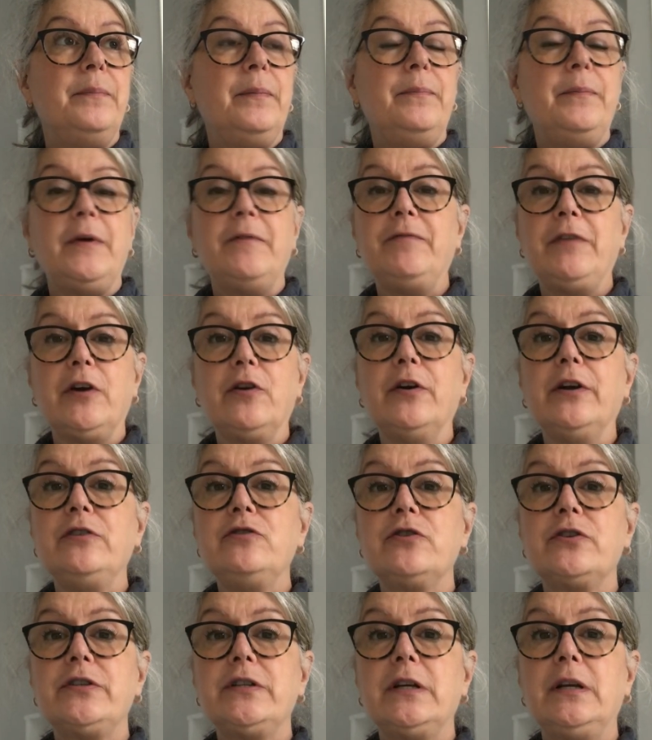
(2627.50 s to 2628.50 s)
if they're
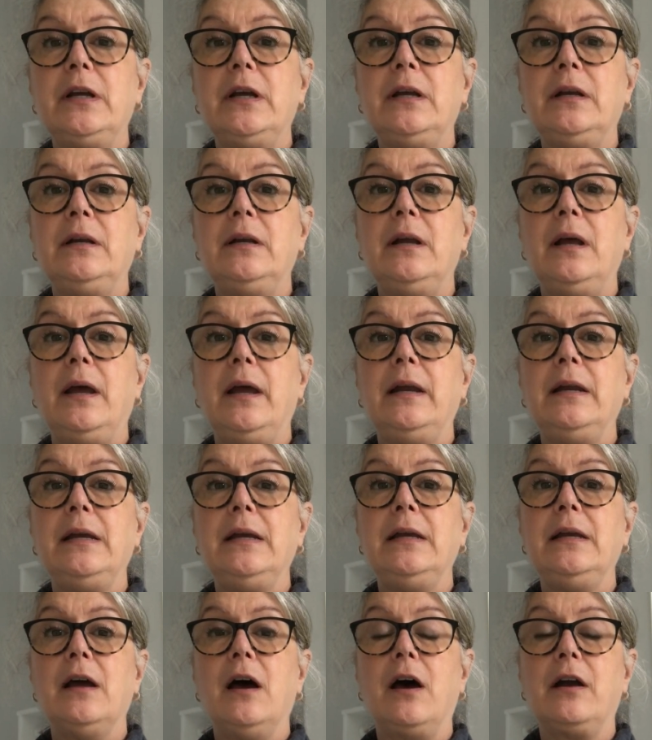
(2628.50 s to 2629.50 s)
interested in
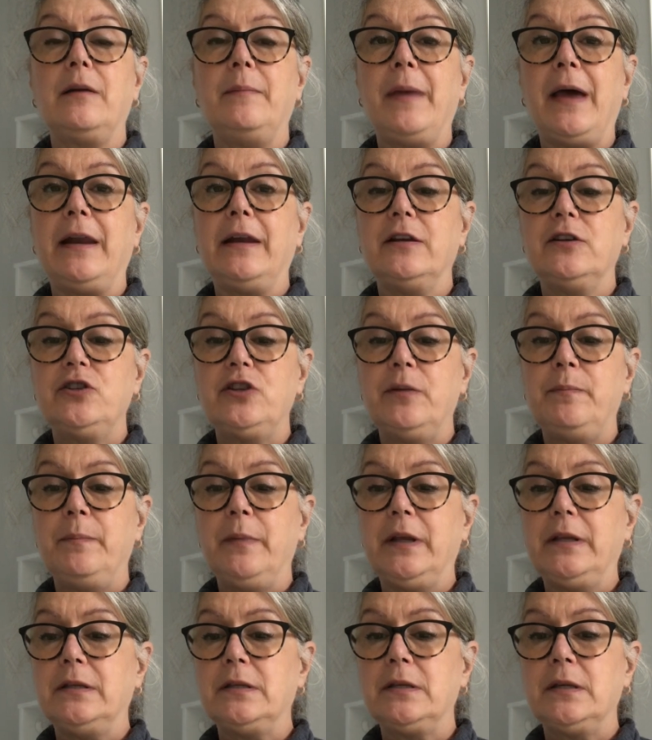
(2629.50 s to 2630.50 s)
any automatic
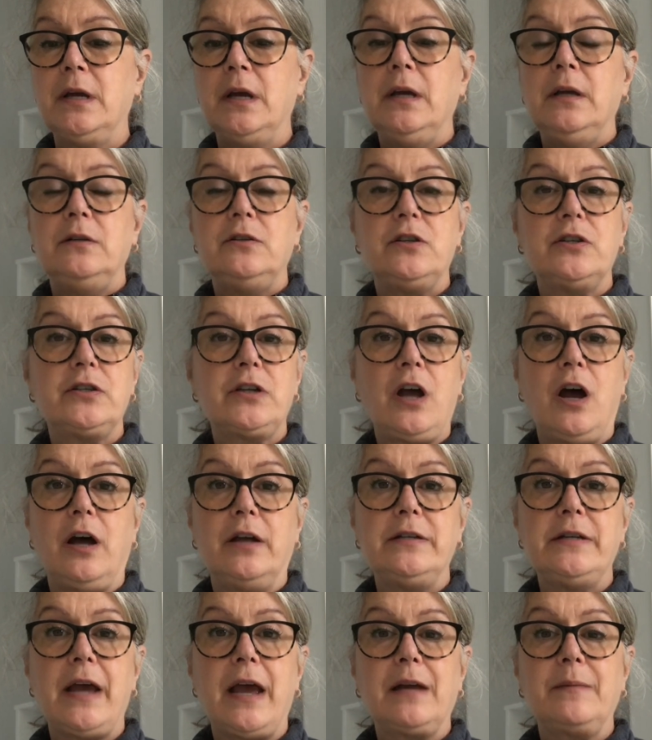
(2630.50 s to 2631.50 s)
shipments, just
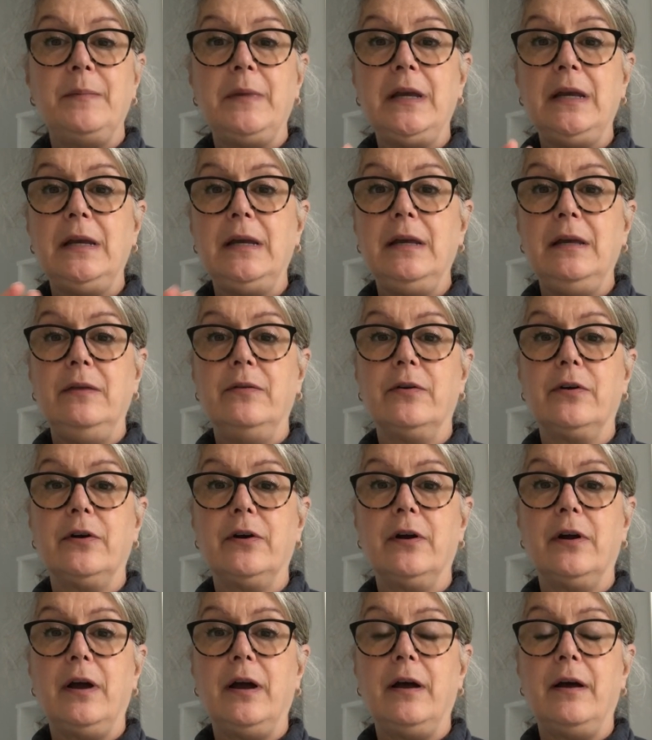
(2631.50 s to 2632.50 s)
contact me.
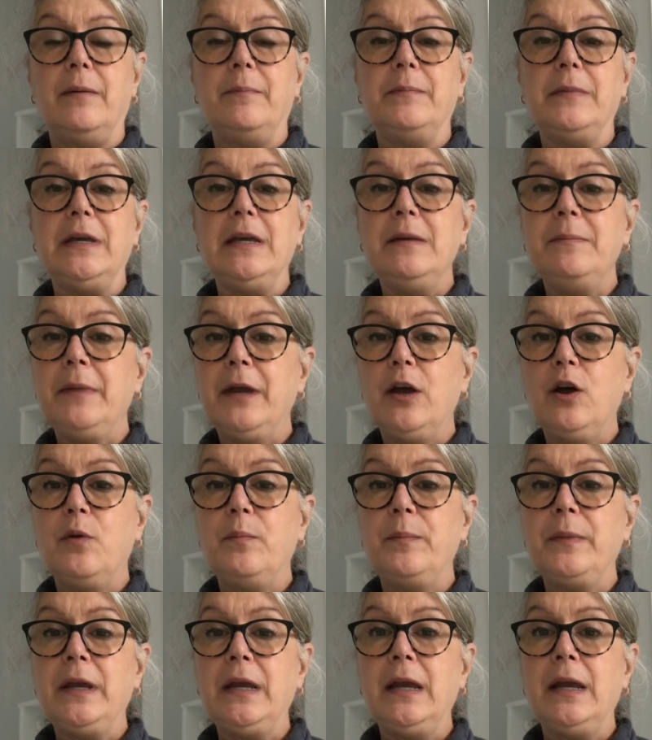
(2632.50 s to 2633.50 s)
Either email
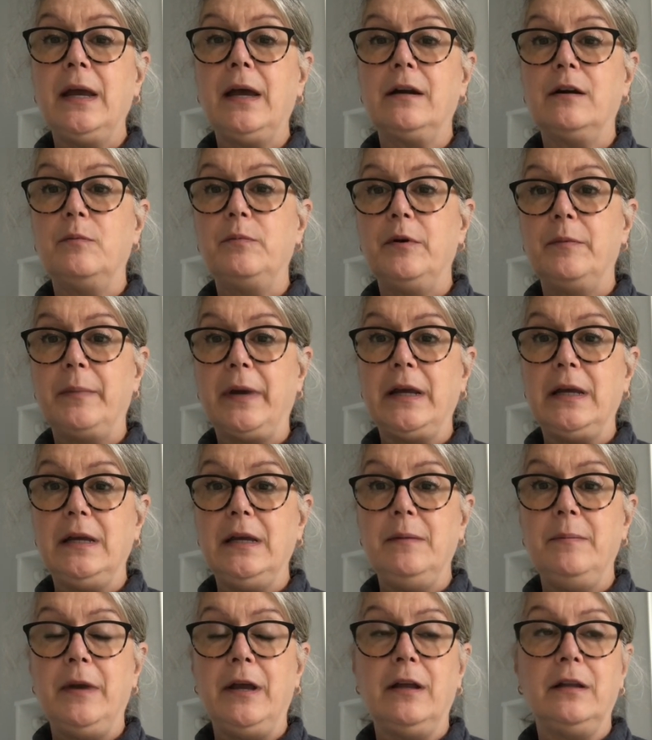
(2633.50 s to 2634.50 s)
me, and I'll put my
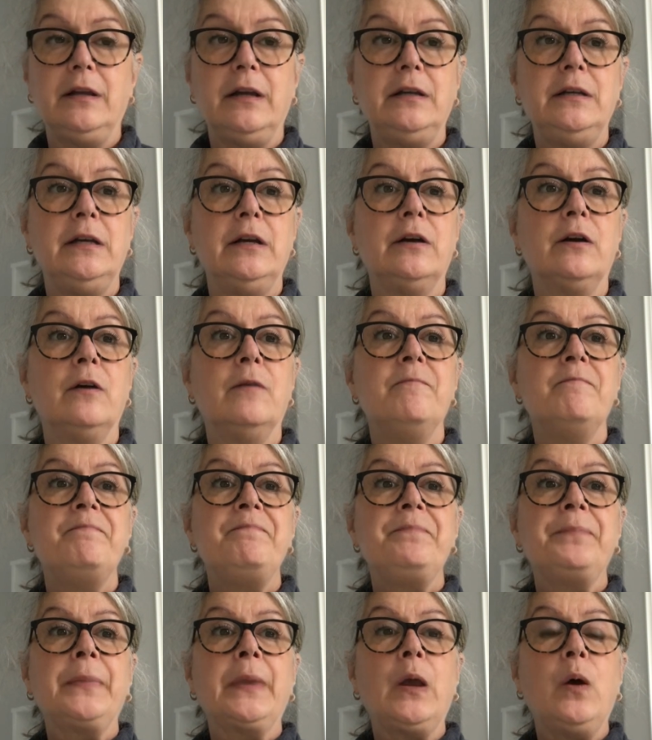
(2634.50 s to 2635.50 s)
email in here,
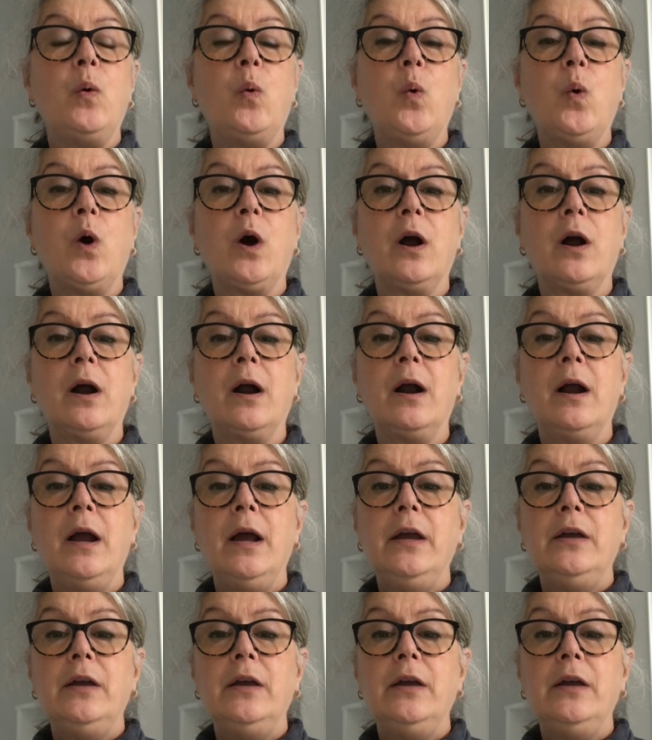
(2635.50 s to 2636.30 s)
or